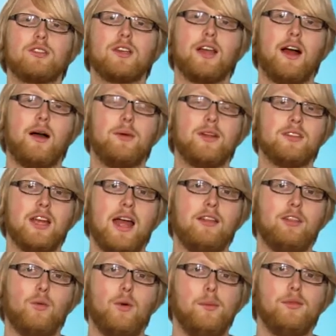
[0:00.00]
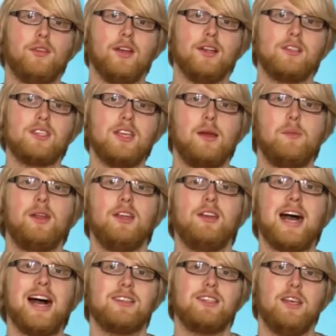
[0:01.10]
and comments at the website
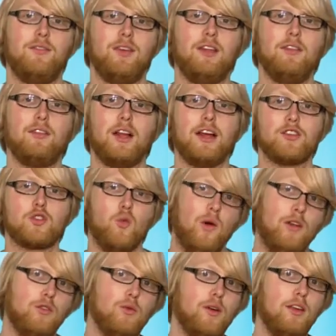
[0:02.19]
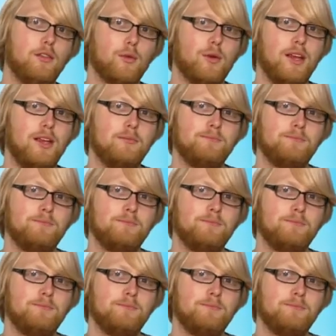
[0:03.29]
CMD.tv/123.